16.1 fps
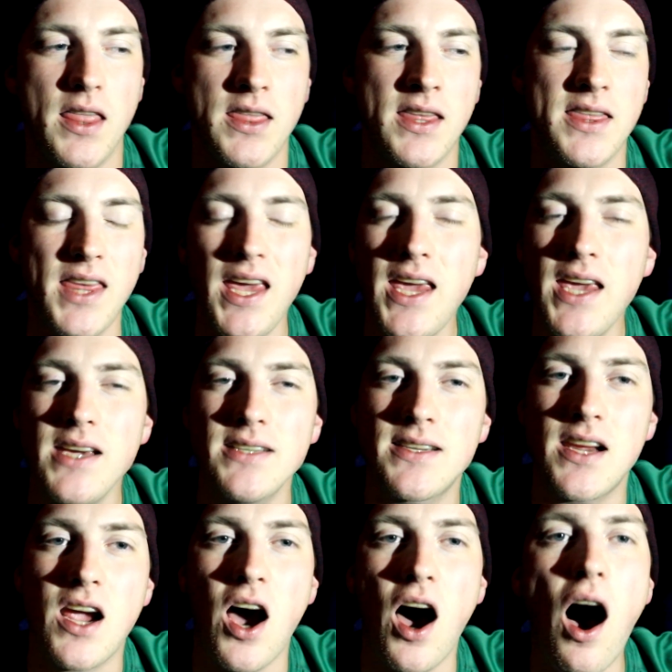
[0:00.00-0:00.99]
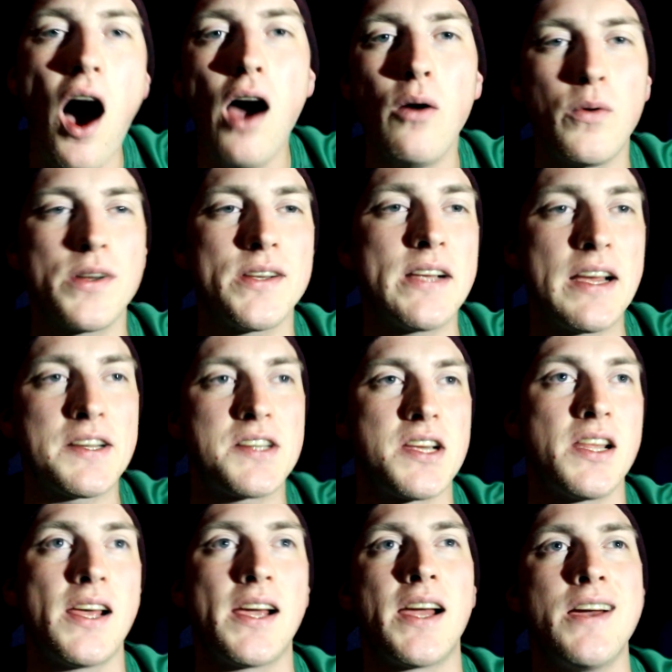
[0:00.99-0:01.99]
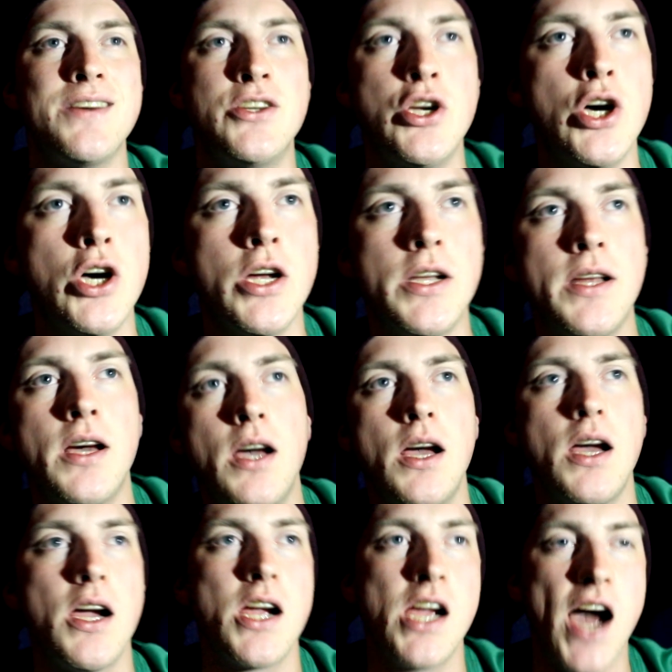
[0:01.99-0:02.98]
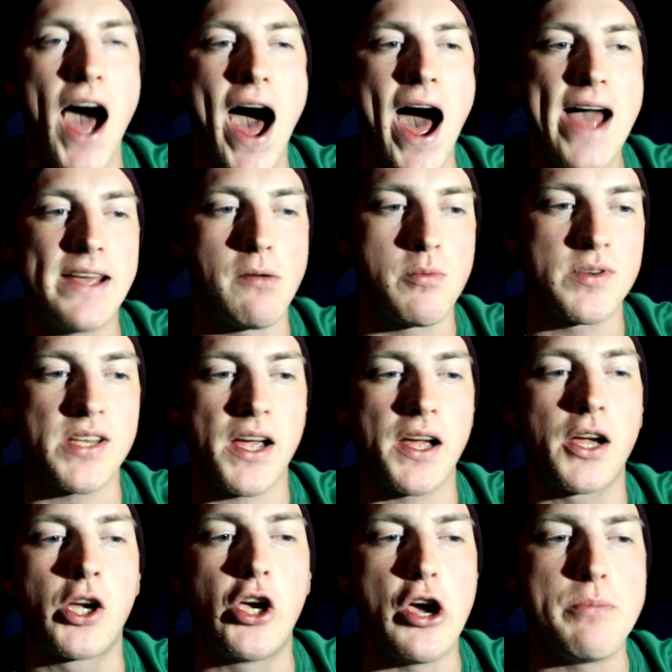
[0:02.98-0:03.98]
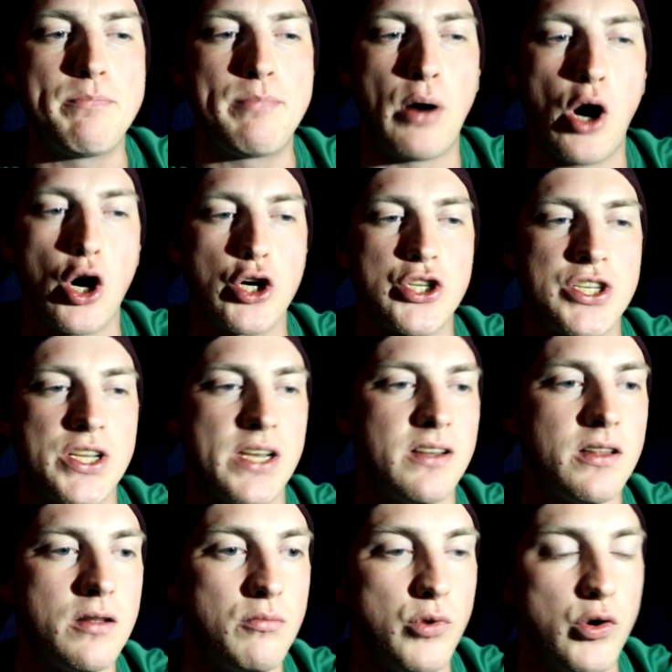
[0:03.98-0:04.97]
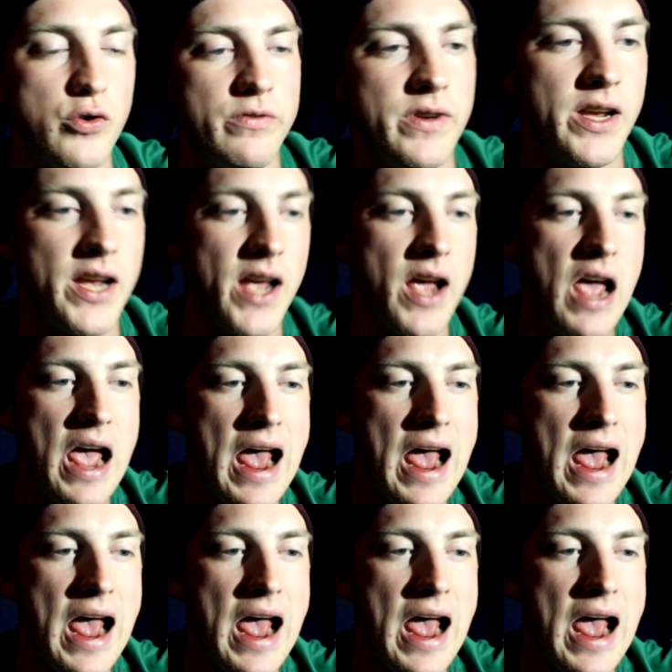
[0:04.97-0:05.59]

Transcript: the thing is, Kong was actually like a good guy. He was like a good person in the movie.